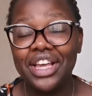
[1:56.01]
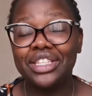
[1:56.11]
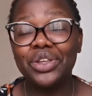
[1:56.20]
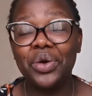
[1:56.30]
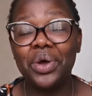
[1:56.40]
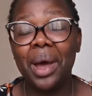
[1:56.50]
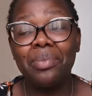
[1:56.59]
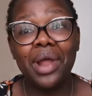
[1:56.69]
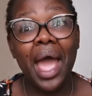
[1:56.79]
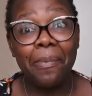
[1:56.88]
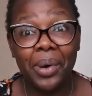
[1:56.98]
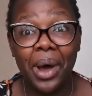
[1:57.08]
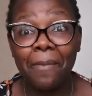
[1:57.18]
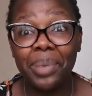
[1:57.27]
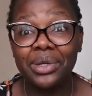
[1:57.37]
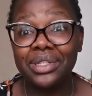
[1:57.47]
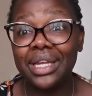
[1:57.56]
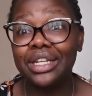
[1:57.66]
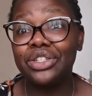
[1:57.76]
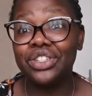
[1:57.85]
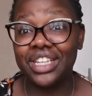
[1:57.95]
so i'm I po i'm posting
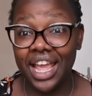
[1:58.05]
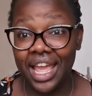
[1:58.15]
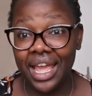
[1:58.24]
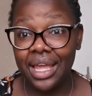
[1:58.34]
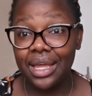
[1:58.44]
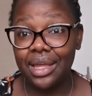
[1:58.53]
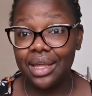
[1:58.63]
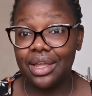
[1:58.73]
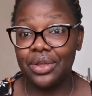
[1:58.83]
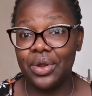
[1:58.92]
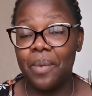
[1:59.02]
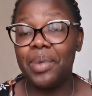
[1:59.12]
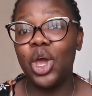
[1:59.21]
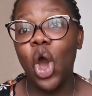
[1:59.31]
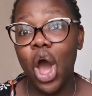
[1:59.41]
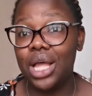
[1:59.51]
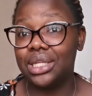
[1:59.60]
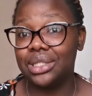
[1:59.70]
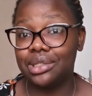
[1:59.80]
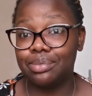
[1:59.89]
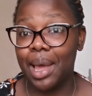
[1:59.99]
it today you know,
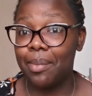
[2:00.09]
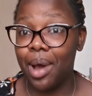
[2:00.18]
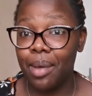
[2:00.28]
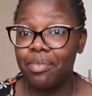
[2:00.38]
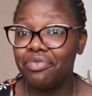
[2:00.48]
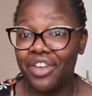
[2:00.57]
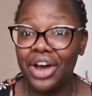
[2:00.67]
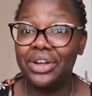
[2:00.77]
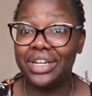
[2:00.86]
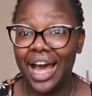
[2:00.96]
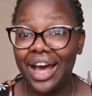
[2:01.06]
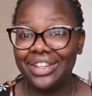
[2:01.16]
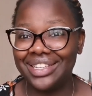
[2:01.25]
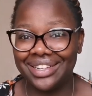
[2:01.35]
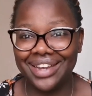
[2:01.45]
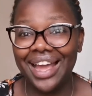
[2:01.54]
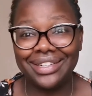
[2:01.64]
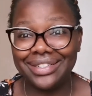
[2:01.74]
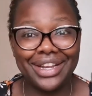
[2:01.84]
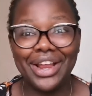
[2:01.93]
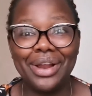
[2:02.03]
because my mom found out and I
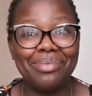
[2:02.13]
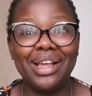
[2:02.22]
didn't tell her